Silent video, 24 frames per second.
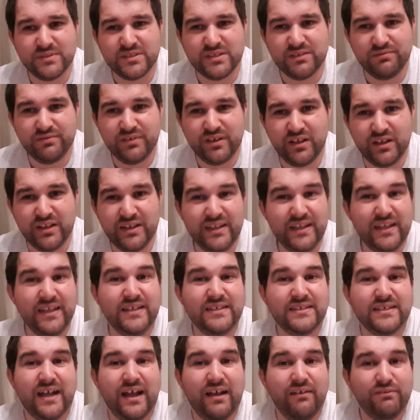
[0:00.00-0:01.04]
something I
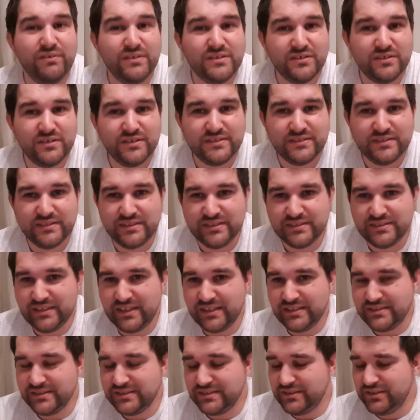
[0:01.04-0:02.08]
need to advertise in a
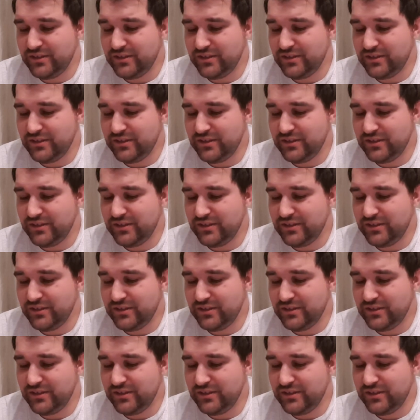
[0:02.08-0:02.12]
sense.